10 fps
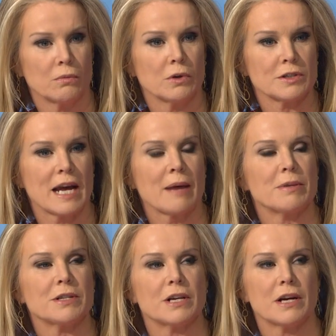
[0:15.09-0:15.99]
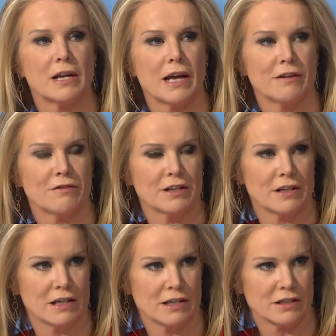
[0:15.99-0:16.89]
What's happened to her life in
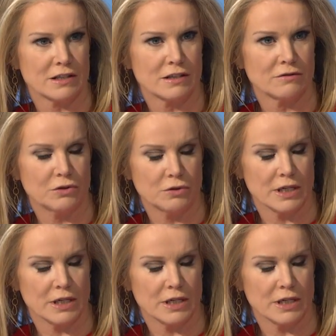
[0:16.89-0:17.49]
the last few